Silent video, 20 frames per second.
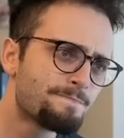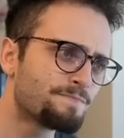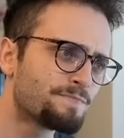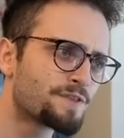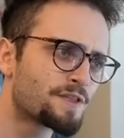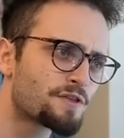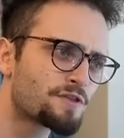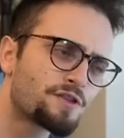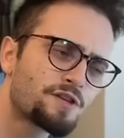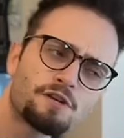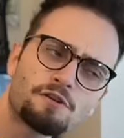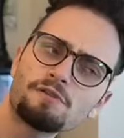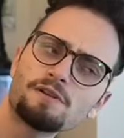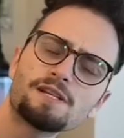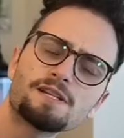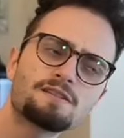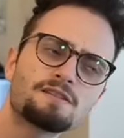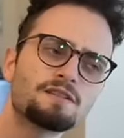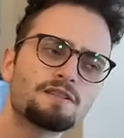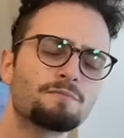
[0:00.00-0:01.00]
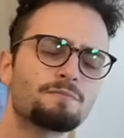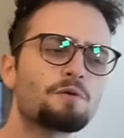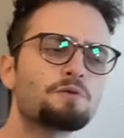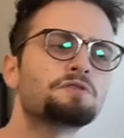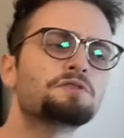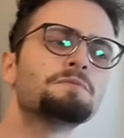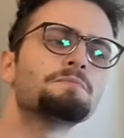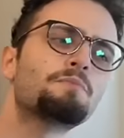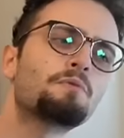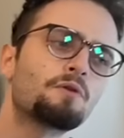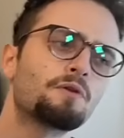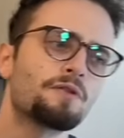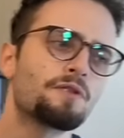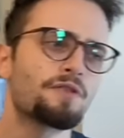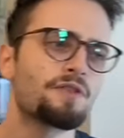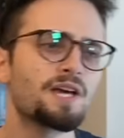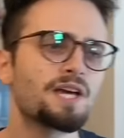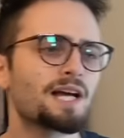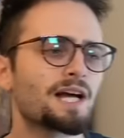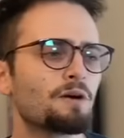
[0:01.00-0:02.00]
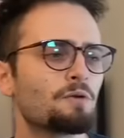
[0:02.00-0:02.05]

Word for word: The theory isn't the most important thing.